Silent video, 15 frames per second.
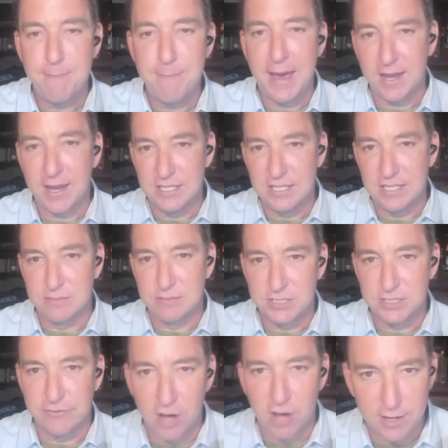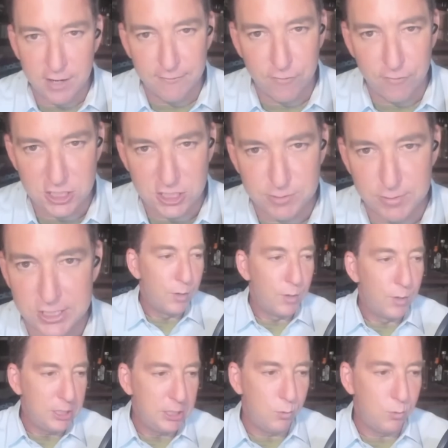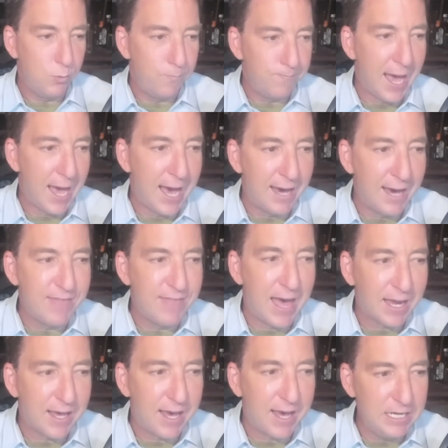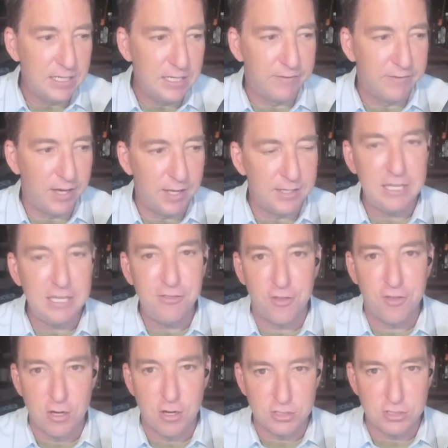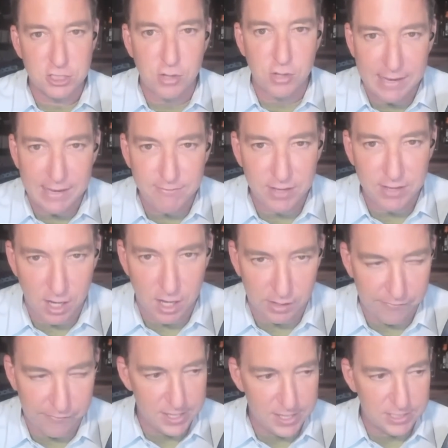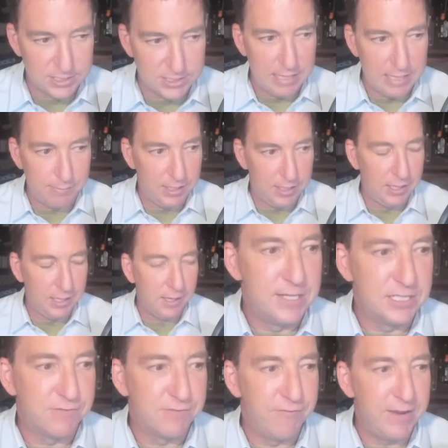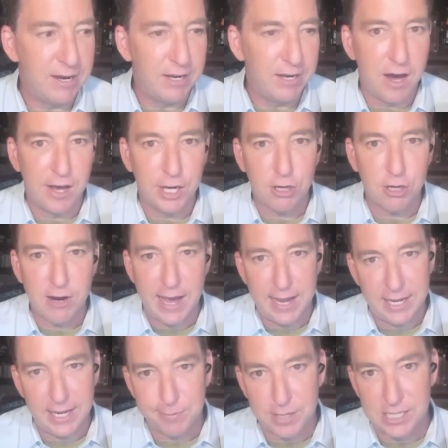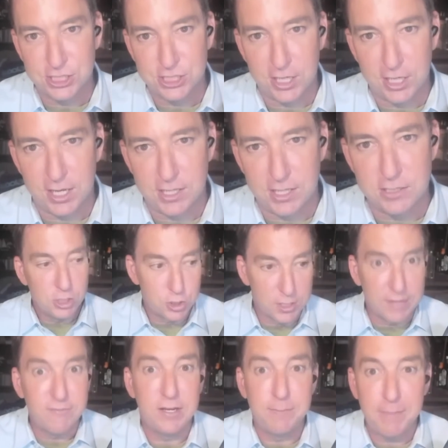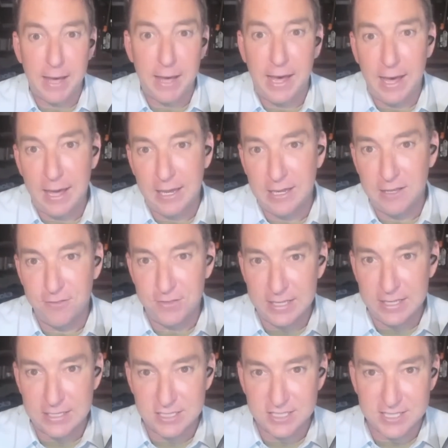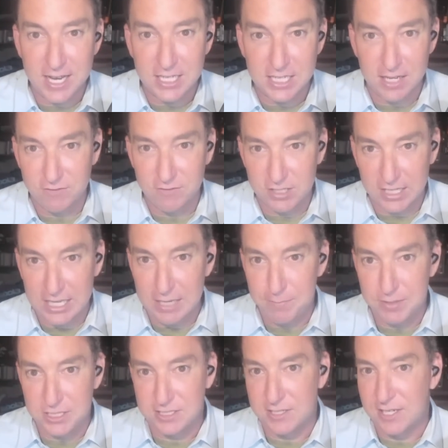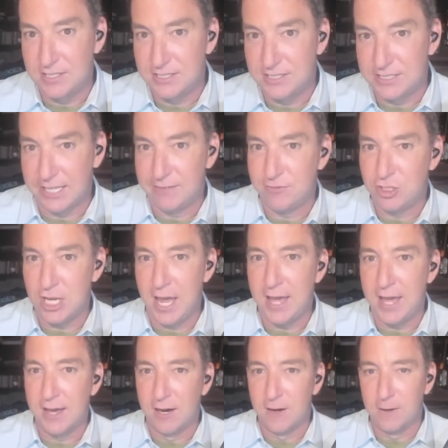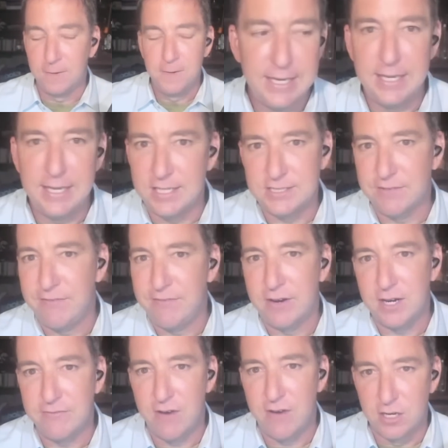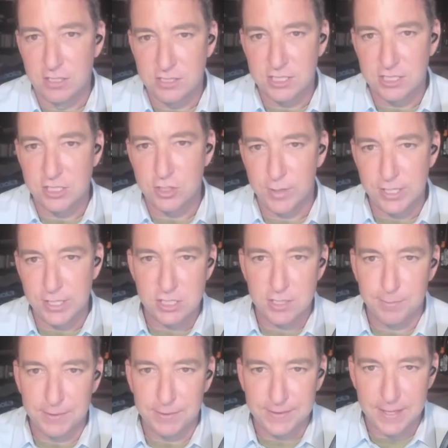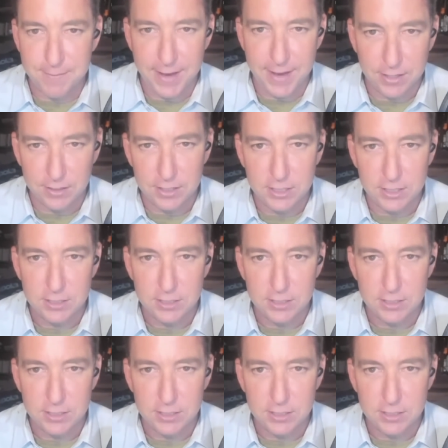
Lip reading: mechanisms of law enforcement. When you have that kind of an ethos driving all of this, namely this very autocratic president driven by the incentive to keep his sons out of jail, it is a very volatile situation, to put that mildly.